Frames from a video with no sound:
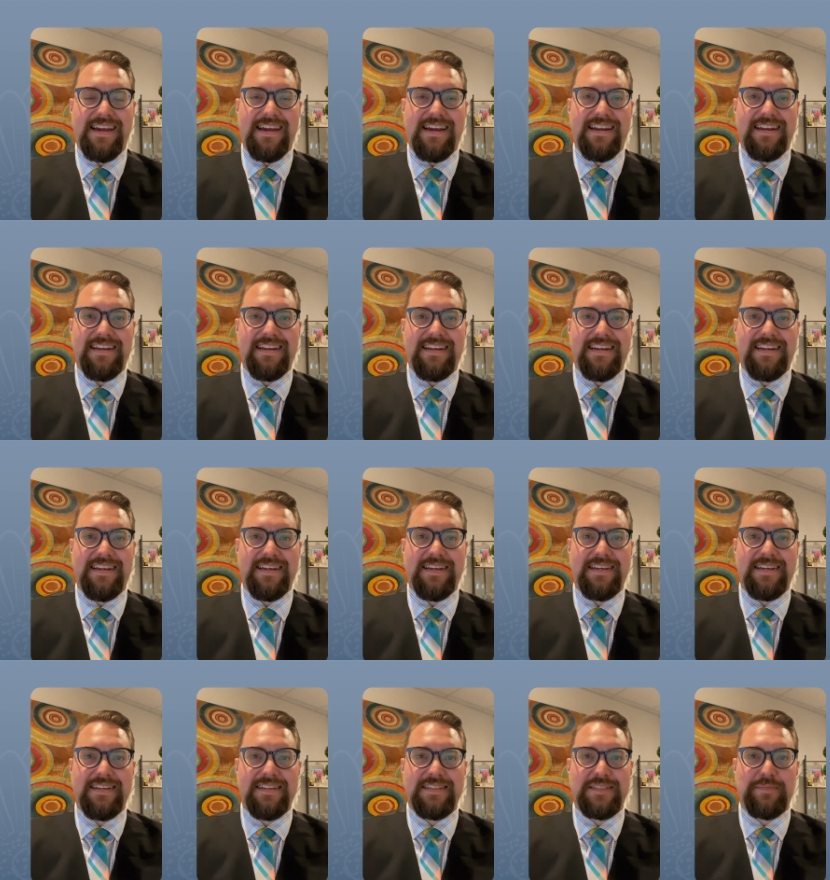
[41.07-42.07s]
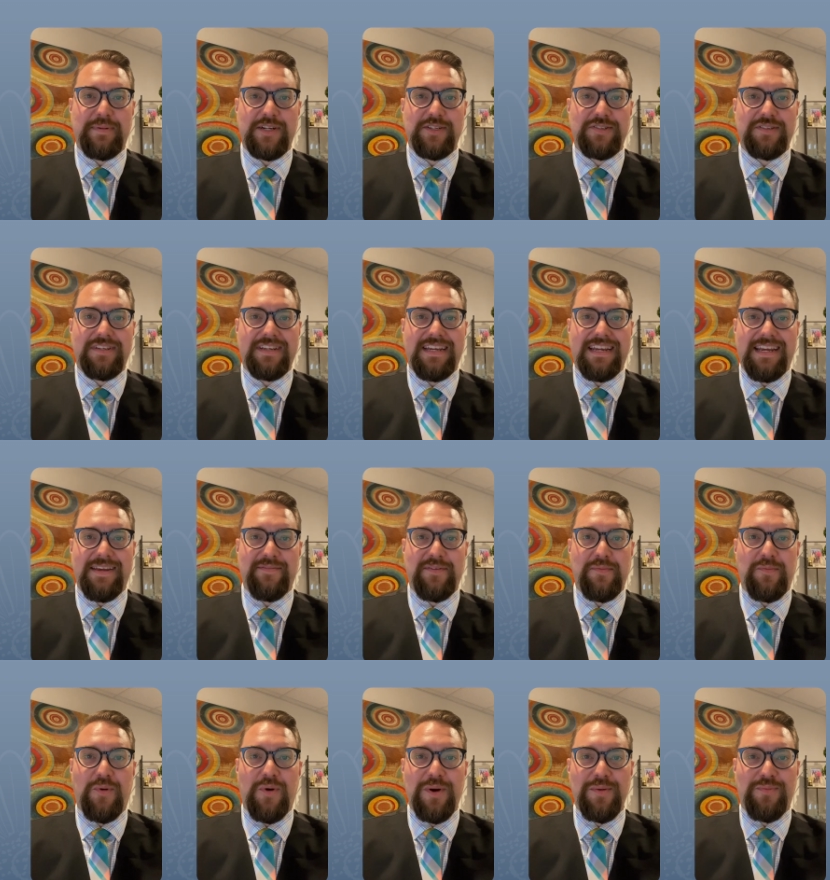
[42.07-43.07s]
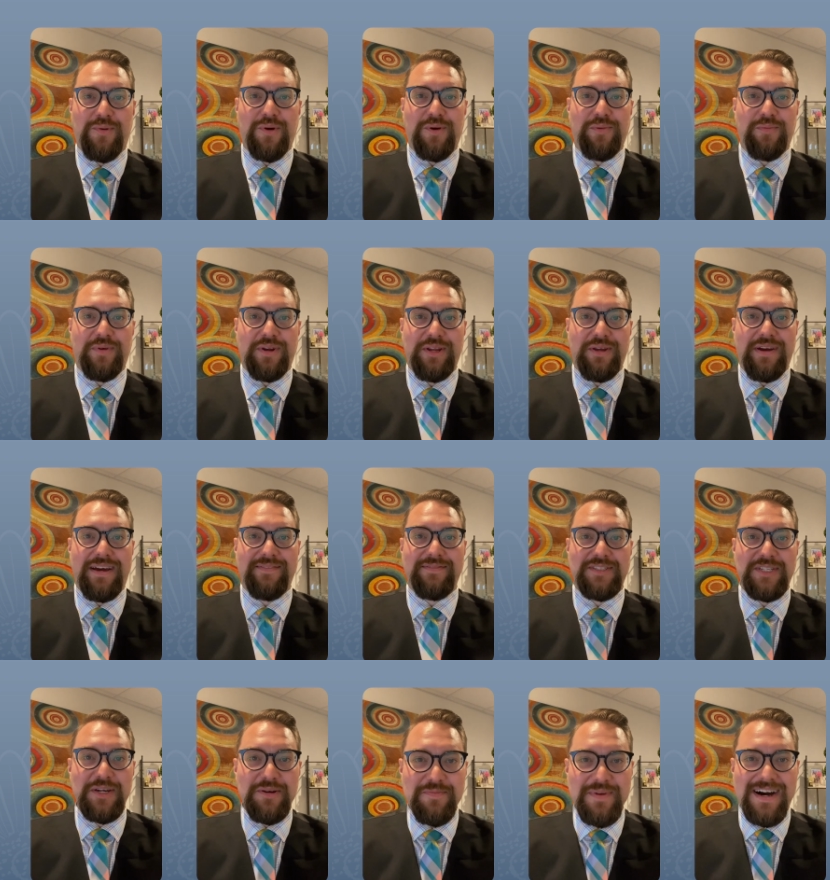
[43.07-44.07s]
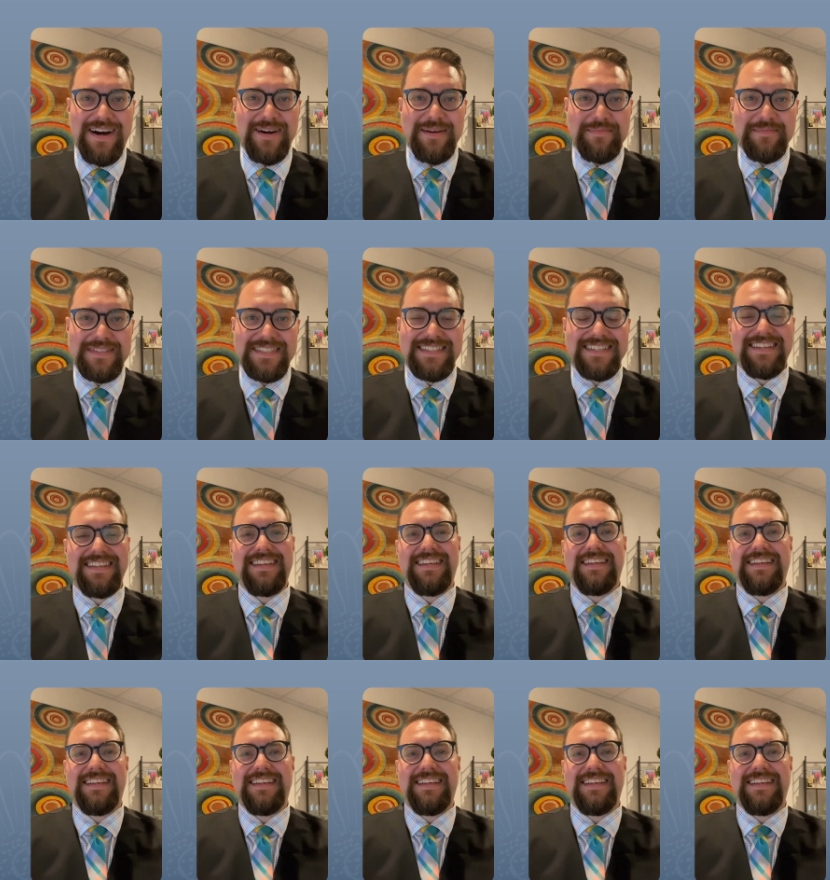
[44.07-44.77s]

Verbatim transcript: and especially even more important when you have two moms.